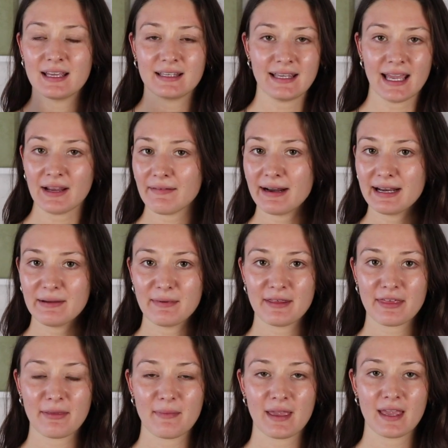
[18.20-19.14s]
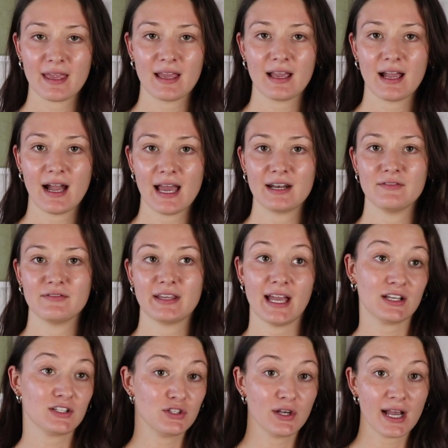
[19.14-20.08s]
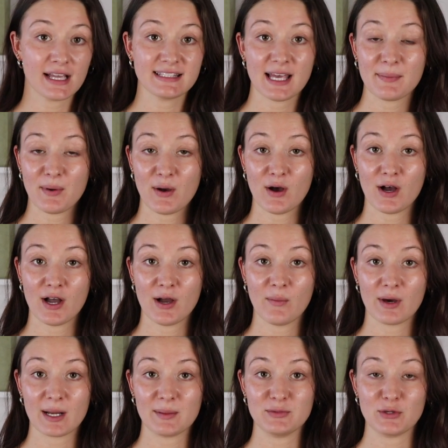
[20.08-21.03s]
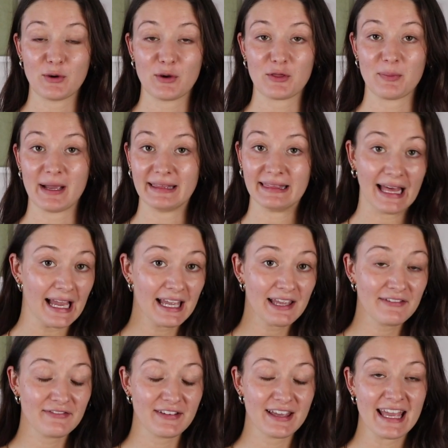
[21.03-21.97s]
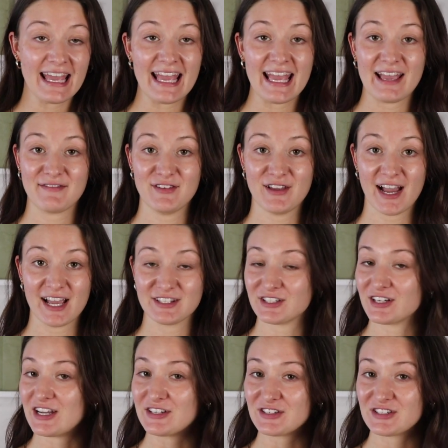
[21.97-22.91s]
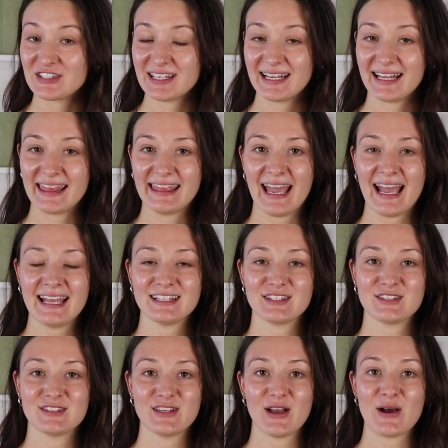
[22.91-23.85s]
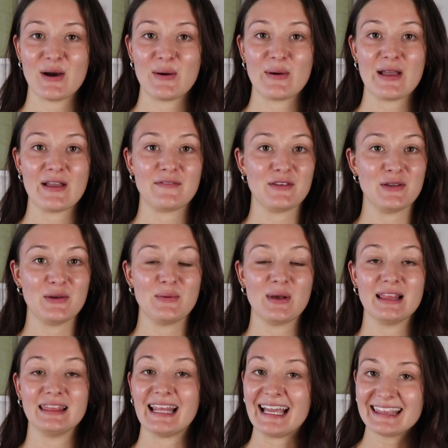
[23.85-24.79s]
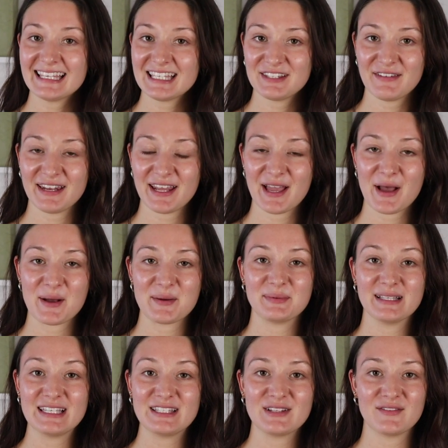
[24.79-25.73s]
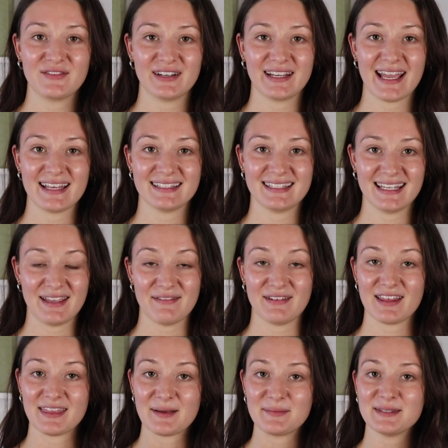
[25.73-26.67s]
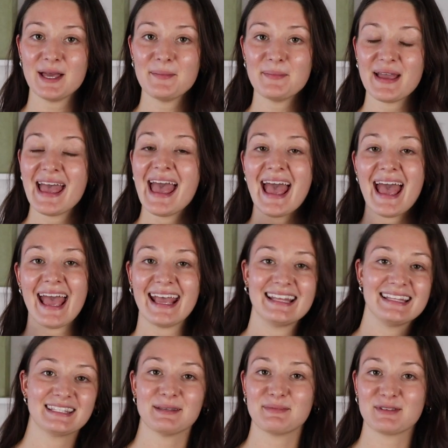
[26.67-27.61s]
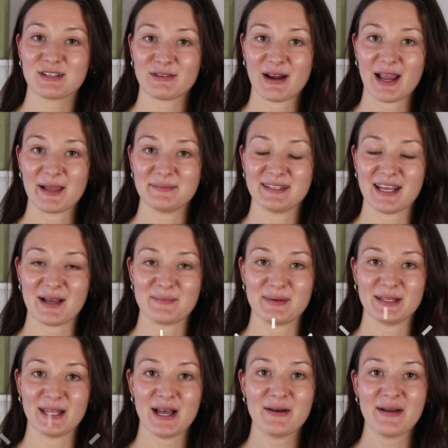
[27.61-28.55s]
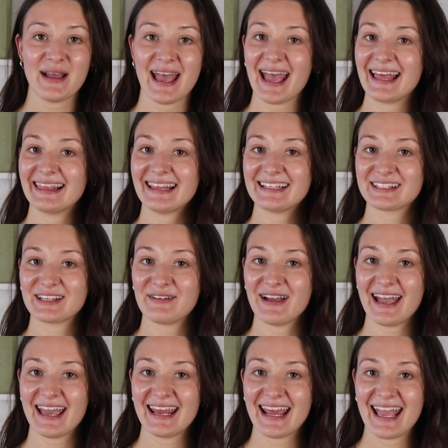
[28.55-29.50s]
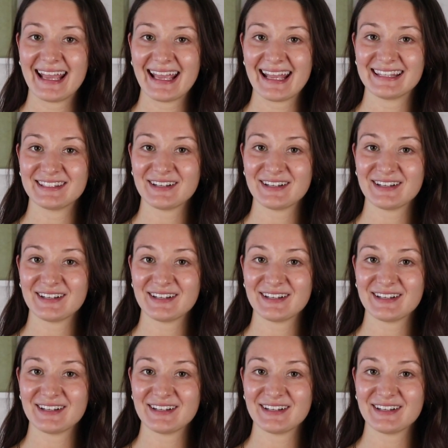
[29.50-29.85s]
get ready with me, kind of catch you guys up on what I'm doing with my life, if you guys are interested in that. So if you like this video, please don't forget to give it a thumbs up and subscribe down below. And let's go ahead and get